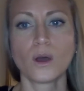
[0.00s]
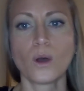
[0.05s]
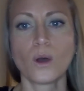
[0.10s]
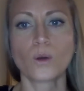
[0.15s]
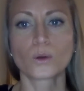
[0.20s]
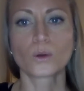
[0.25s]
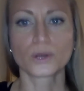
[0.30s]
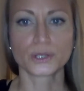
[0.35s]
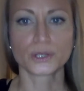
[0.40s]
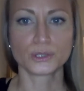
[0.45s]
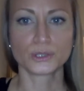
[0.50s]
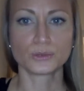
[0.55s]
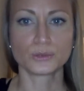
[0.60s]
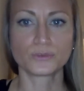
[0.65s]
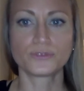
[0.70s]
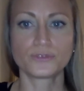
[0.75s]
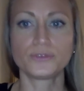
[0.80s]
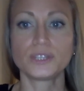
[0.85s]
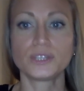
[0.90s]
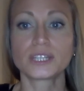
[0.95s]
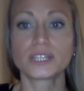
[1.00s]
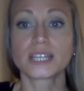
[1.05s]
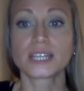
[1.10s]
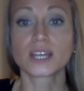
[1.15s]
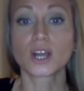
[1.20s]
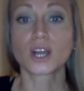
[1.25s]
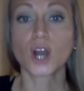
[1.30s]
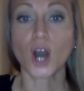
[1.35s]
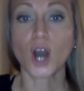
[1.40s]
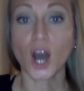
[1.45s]
Or are you
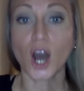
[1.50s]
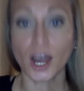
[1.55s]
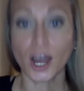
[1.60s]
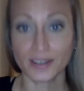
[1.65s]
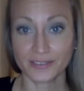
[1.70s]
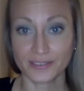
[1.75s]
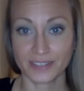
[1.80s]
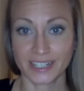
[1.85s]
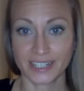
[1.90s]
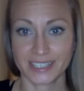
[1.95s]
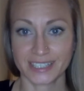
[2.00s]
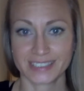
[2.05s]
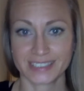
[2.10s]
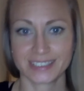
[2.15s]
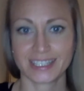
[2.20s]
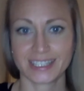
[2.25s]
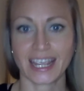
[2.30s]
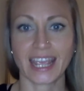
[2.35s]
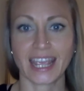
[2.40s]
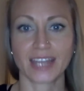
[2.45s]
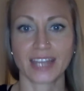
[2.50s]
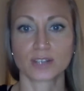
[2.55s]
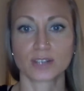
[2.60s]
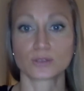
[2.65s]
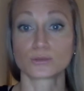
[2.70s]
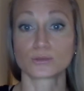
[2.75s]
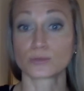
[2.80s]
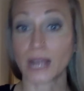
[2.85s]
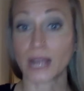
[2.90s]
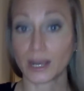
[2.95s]
feeling confident and
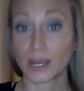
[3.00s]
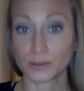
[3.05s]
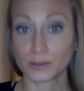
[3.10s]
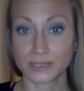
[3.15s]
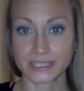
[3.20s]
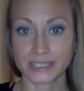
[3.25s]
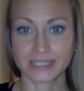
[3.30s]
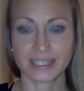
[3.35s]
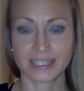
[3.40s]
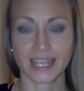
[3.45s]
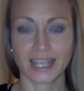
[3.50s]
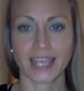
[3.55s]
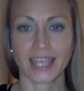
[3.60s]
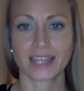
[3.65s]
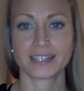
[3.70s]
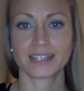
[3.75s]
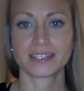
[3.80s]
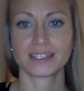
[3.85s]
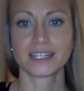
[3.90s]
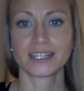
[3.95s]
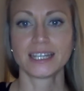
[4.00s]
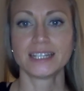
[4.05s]
grounded and